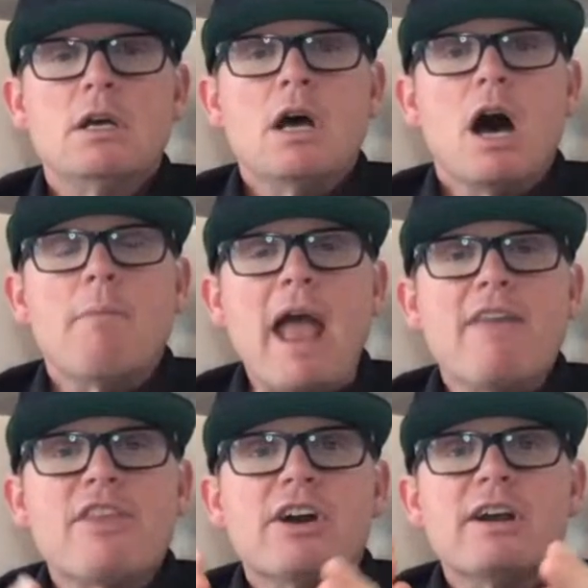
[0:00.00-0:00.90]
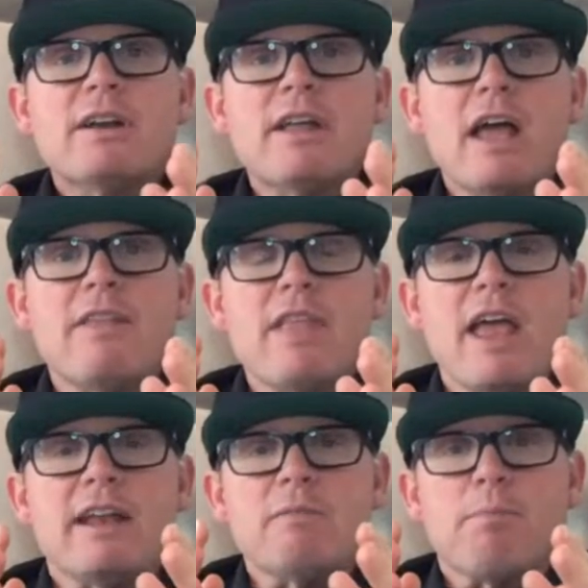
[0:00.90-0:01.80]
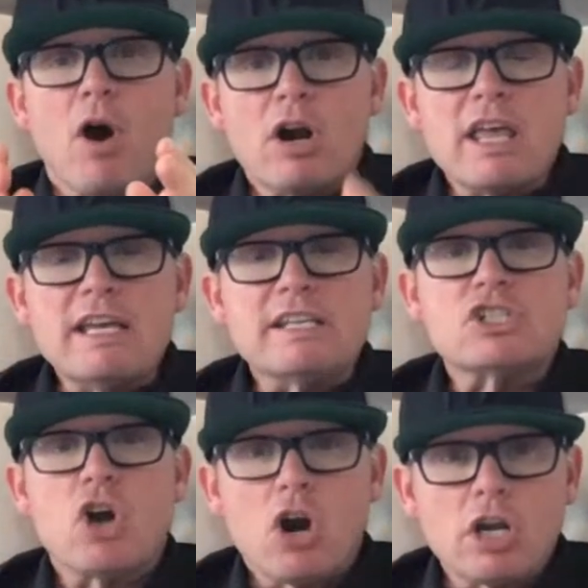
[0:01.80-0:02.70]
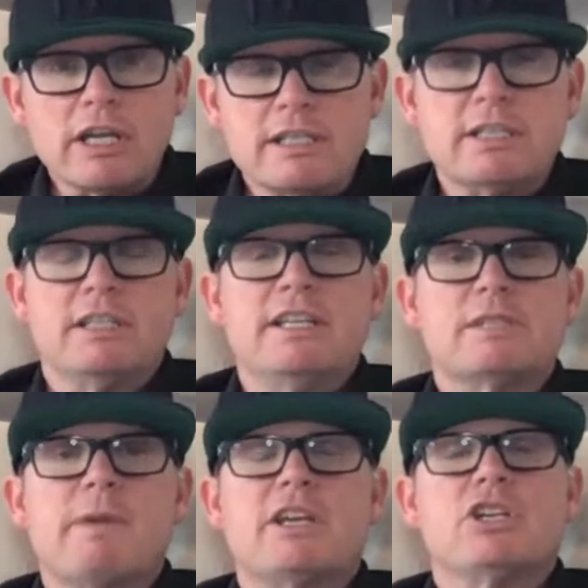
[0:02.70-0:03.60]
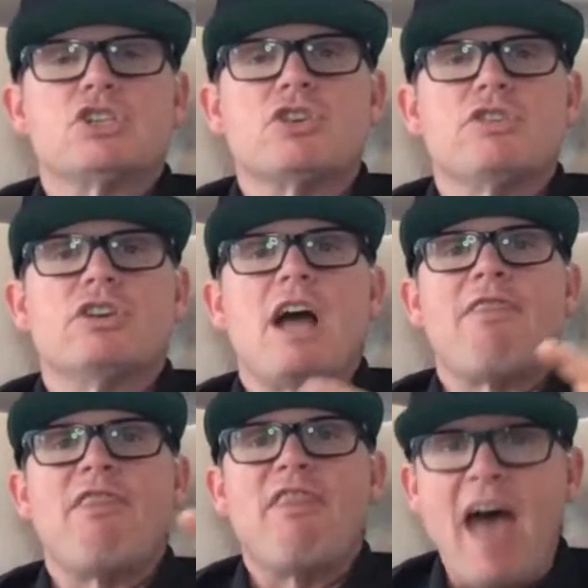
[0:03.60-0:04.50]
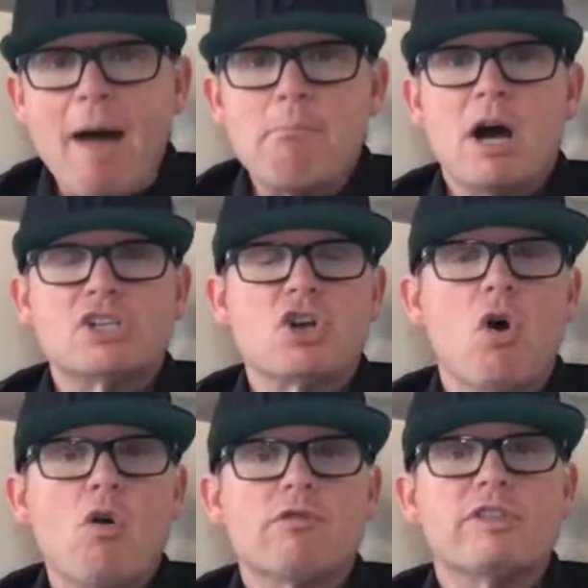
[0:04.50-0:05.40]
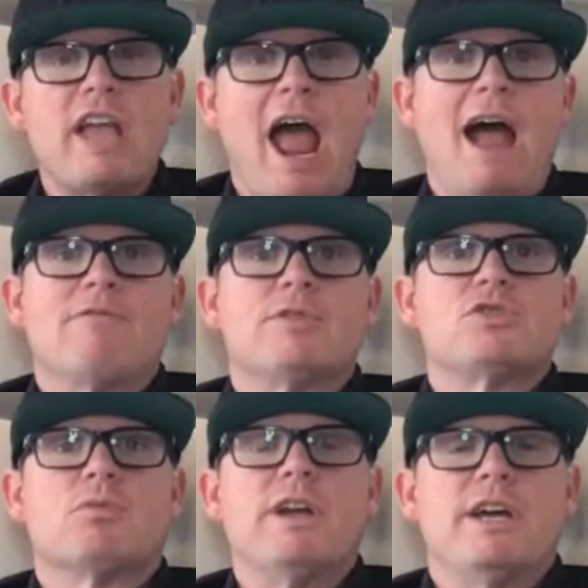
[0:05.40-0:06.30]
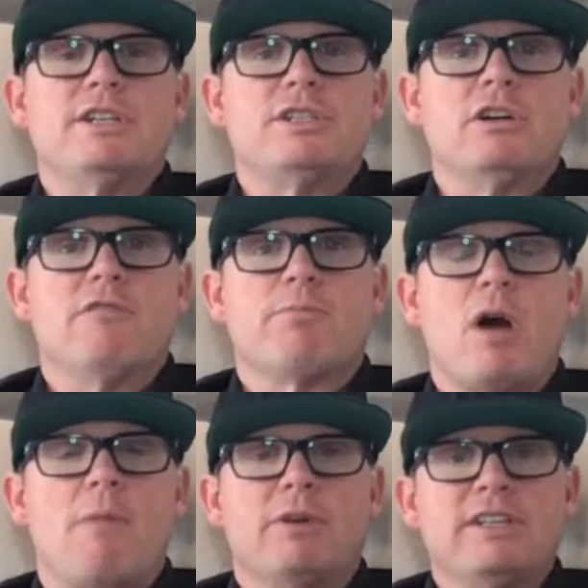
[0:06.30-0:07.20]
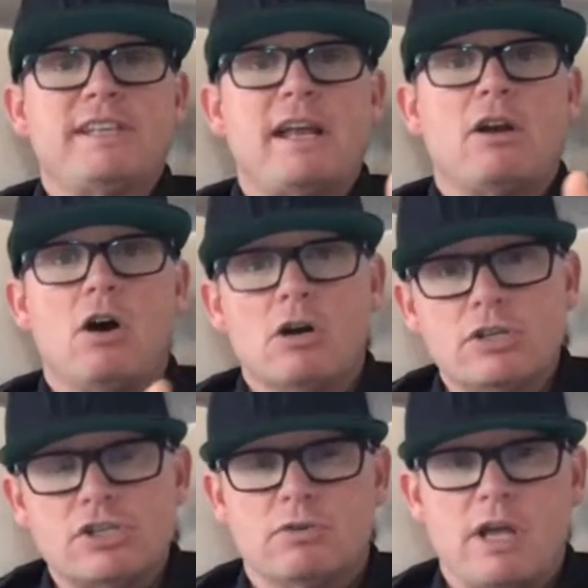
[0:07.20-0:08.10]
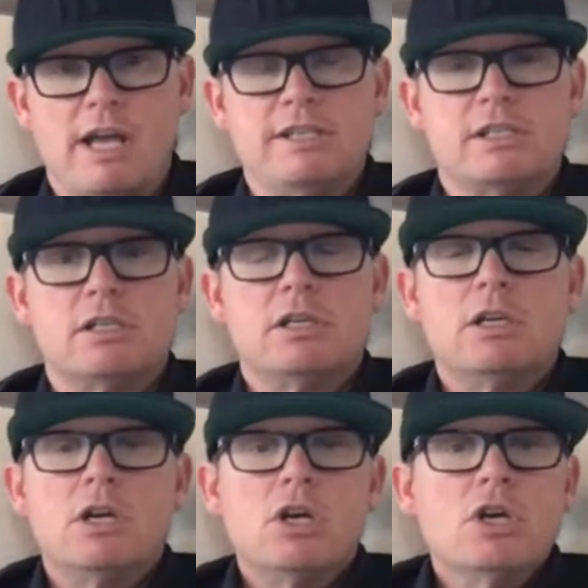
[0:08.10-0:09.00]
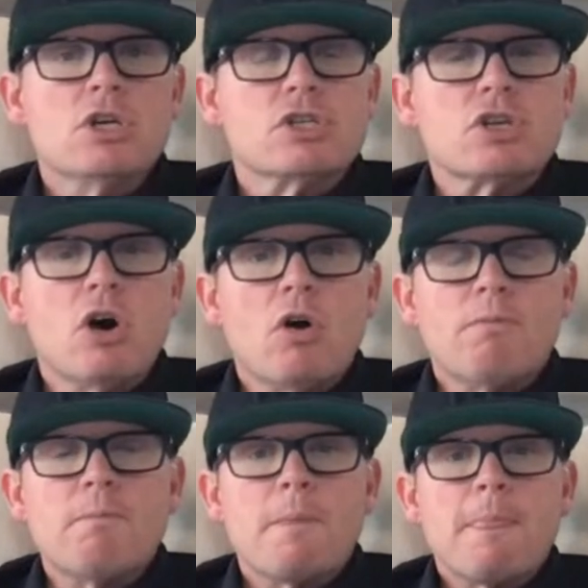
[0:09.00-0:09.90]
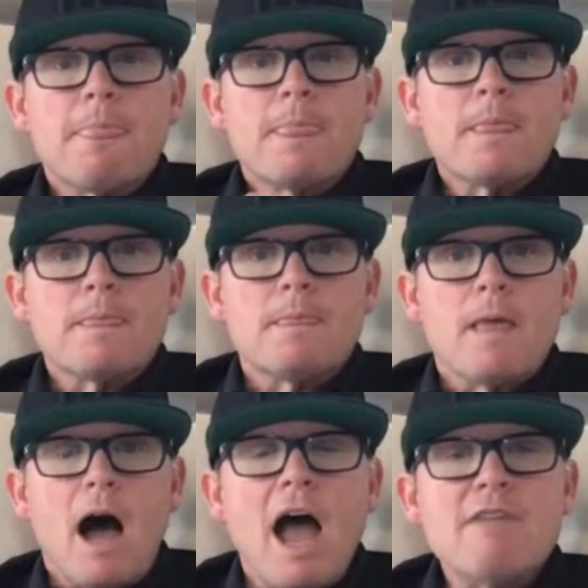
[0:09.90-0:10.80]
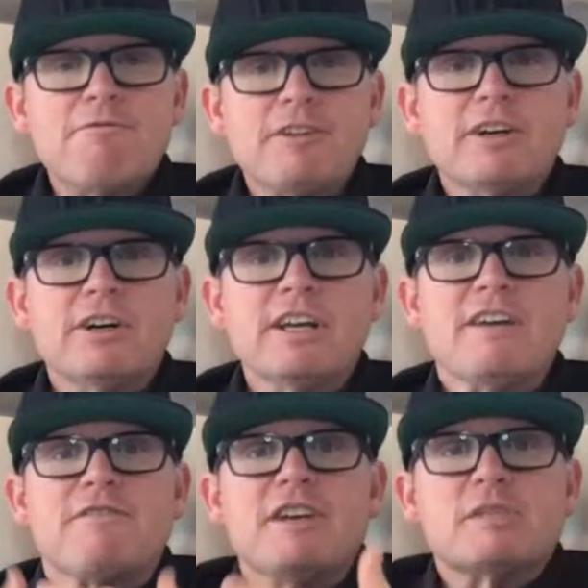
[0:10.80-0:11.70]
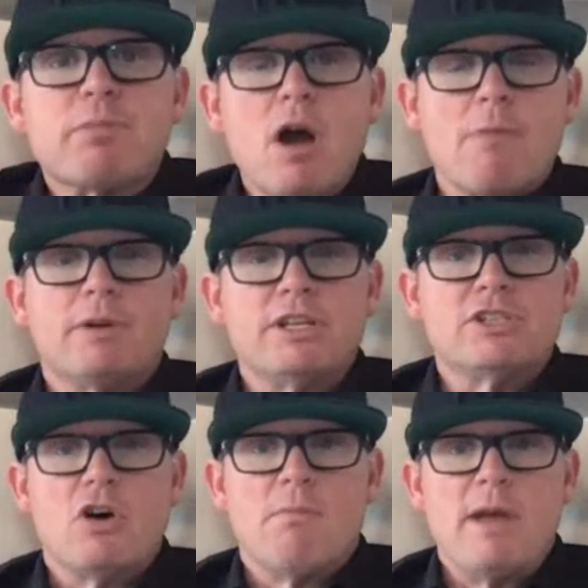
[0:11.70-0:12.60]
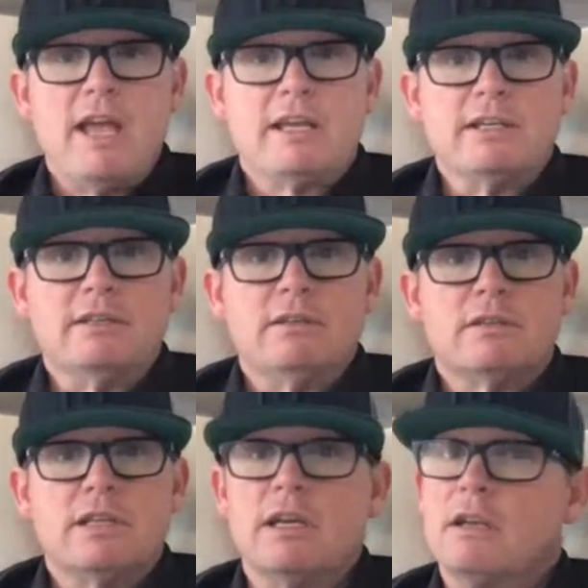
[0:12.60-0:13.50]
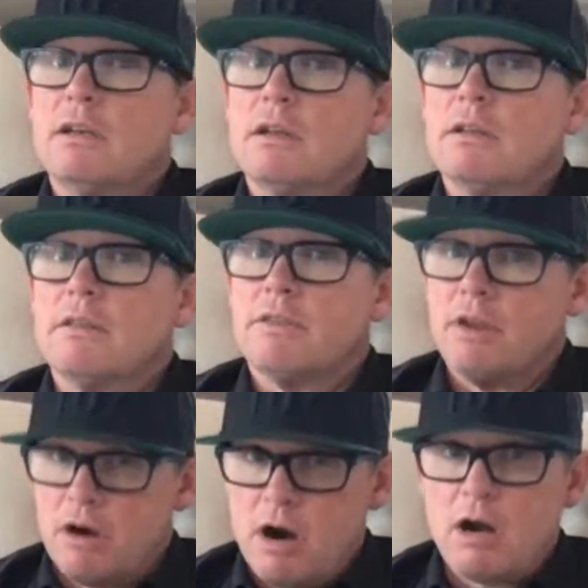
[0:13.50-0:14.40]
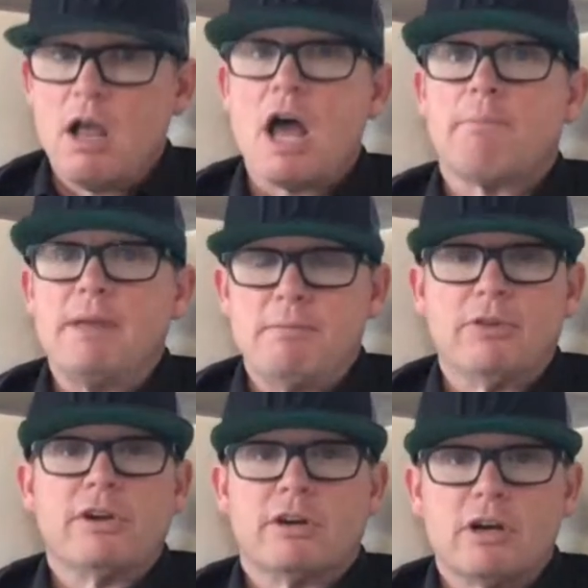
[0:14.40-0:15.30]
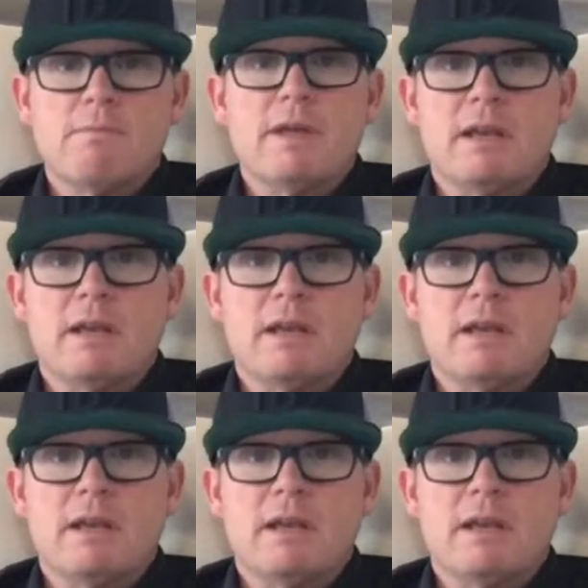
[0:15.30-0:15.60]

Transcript: And part of his target is making sure they're not that much over the average rent of properties that aren't so nice. So I feel if his properties don't make it, then there are a lot of people that are going to be